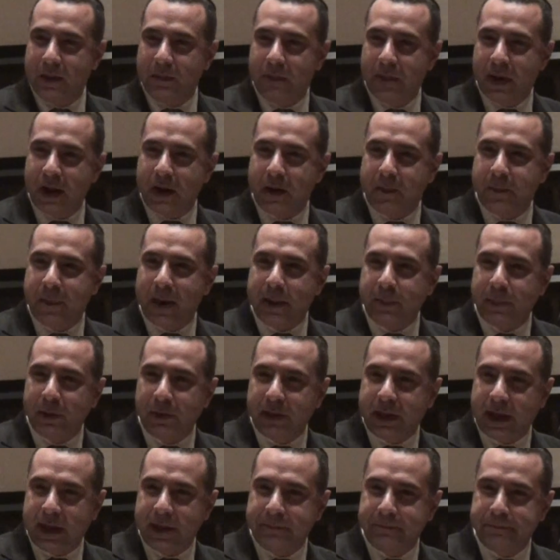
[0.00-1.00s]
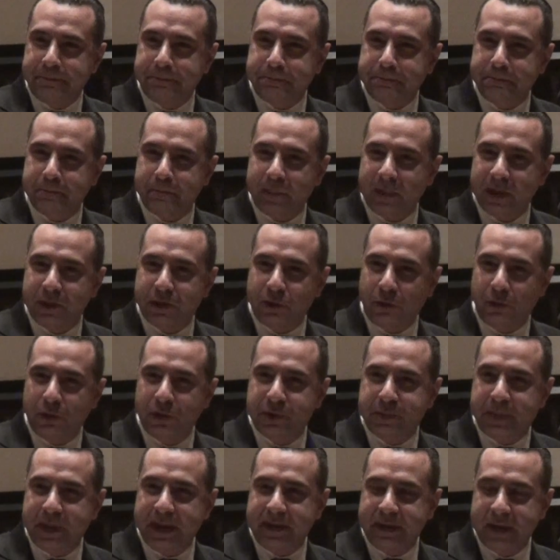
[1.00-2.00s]
My Rabbi Bolka has
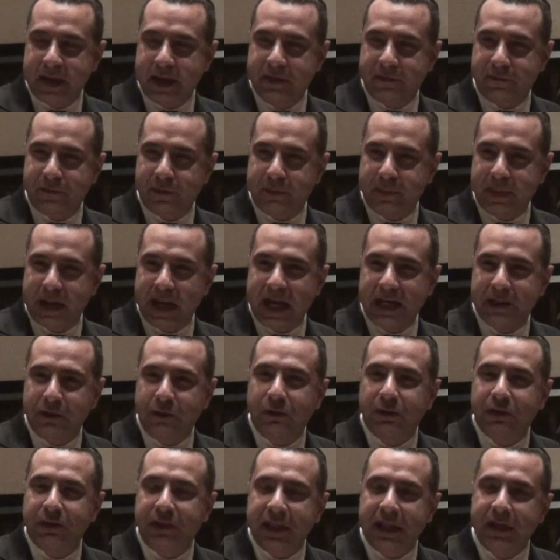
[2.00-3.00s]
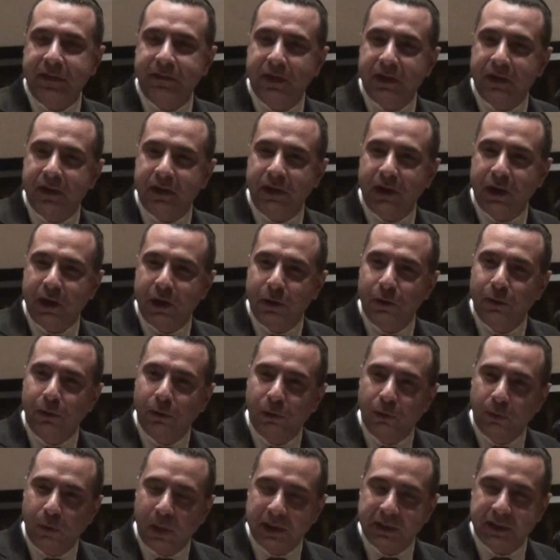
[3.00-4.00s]
always been there for me. I don't even
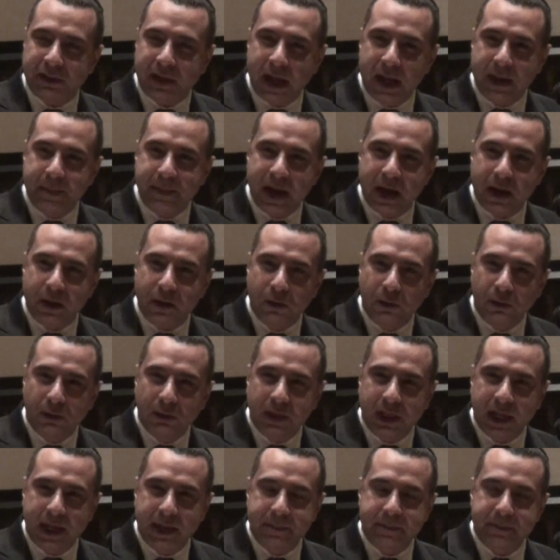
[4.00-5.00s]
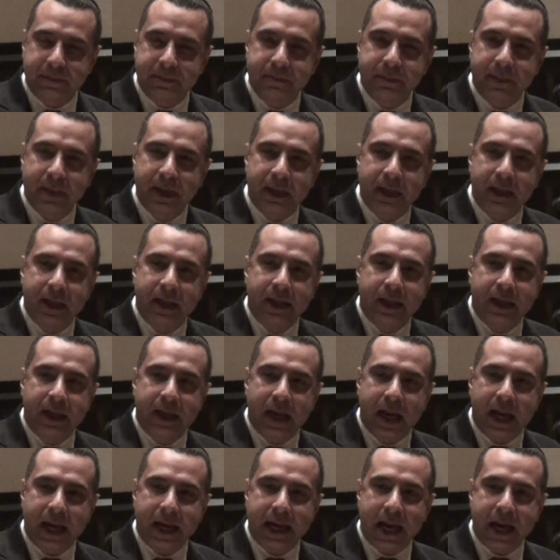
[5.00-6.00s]
recall one time I called him
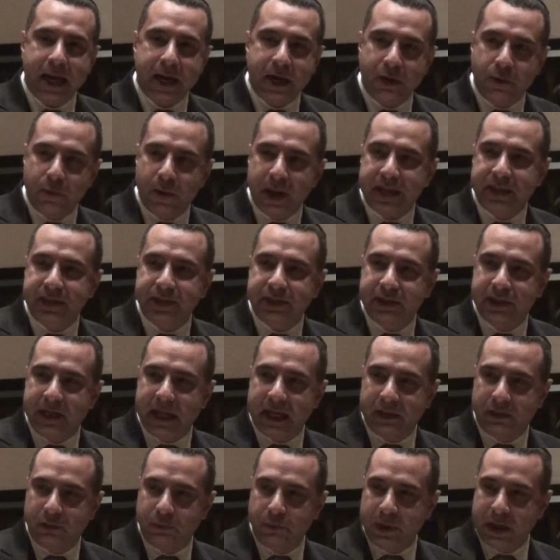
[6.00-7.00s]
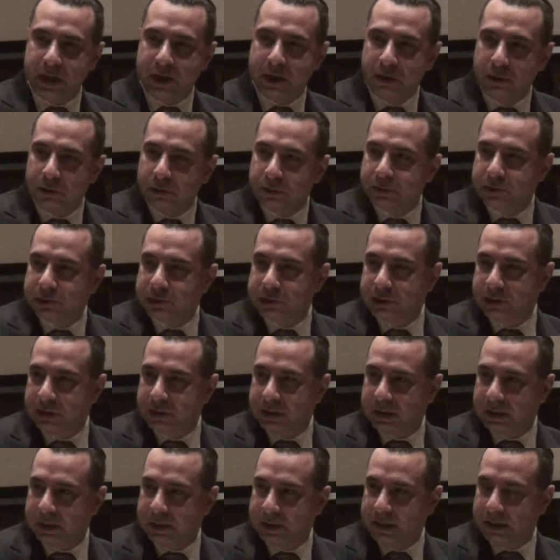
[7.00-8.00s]
and I request that we host
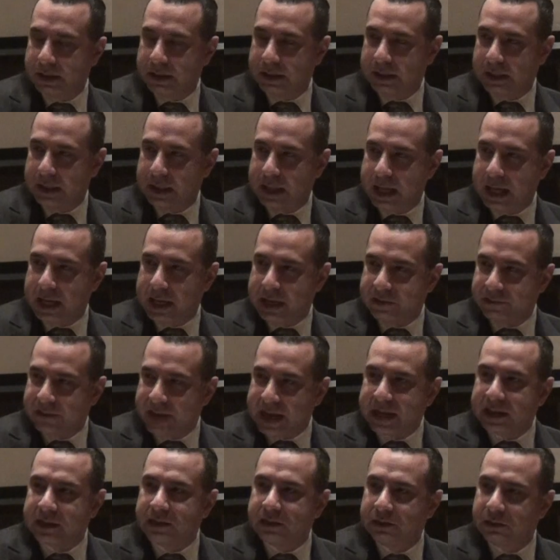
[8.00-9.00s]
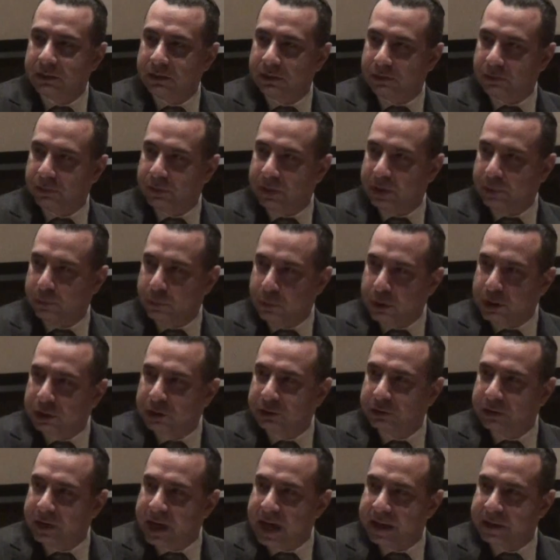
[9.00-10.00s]
an event or we
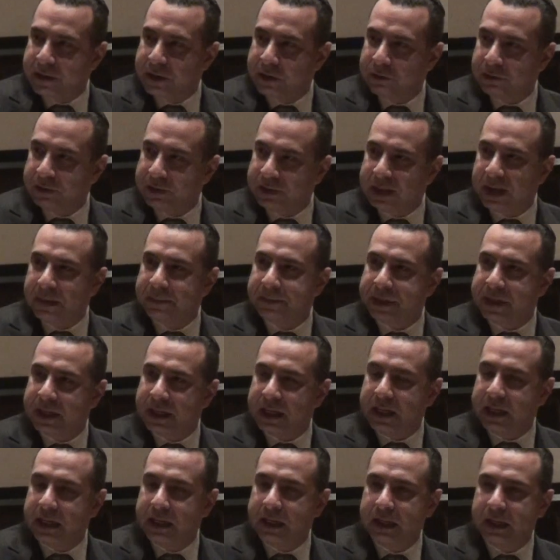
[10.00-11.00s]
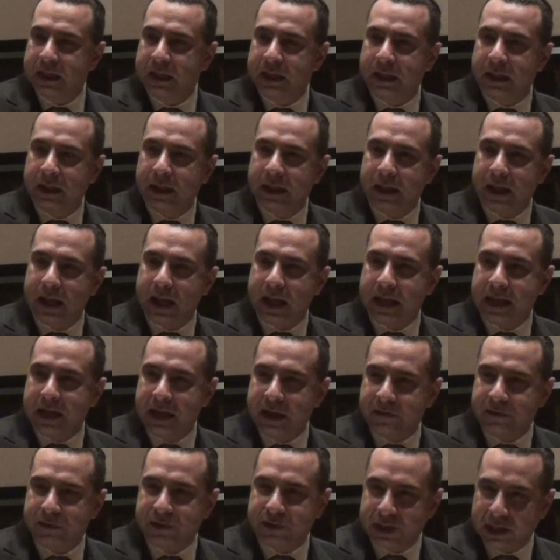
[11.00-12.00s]
work together on something, and
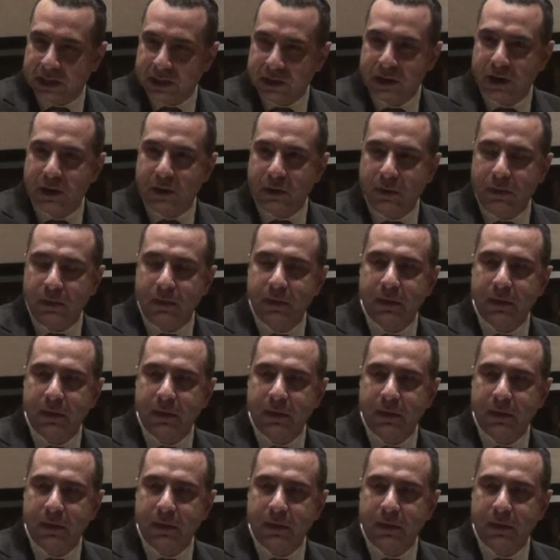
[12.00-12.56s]
he ever said no.